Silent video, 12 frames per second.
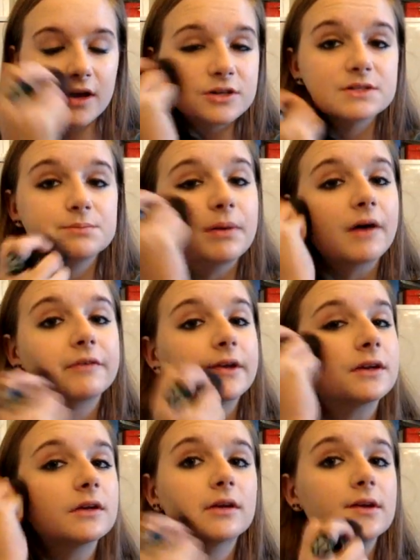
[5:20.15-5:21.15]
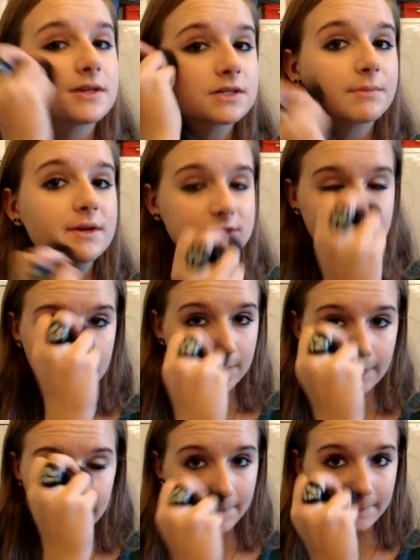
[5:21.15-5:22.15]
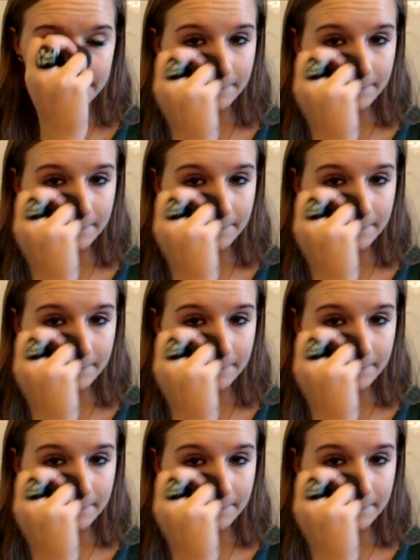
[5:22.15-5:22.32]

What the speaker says: and just buff it into my skin.